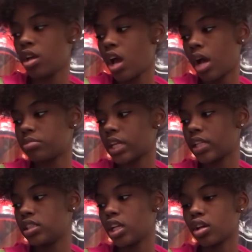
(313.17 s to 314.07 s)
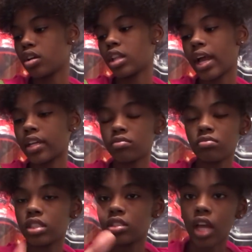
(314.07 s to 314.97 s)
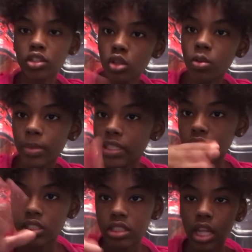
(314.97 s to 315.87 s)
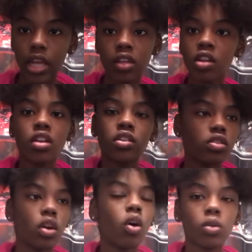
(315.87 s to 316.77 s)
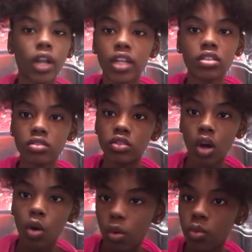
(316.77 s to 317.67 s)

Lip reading: I'm steady telling her, like, it's not your business. Like, no, like, no.